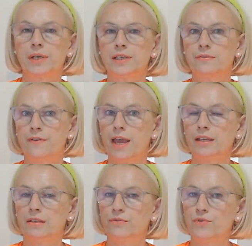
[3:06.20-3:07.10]
is very
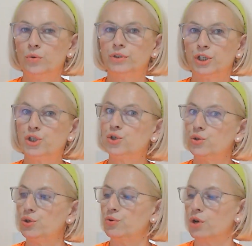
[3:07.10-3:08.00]
devoted to,
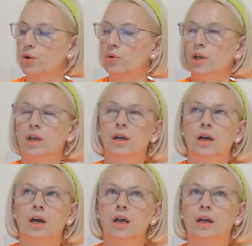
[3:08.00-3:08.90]
you know,
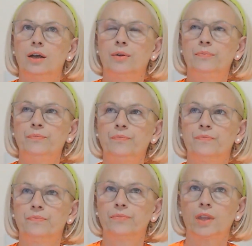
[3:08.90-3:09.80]
um,
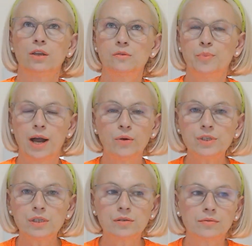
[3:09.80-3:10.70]
your
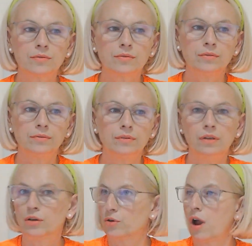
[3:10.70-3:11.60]
spouse,
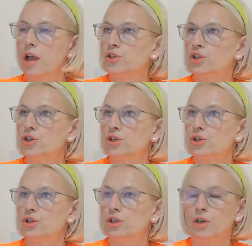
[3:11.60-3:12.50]
your
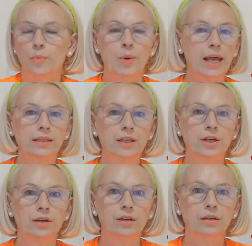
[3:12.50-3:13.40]
crush, your
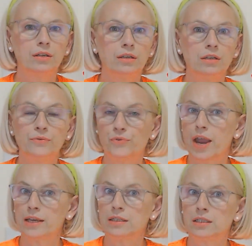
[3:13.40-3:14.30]
partner, your friend.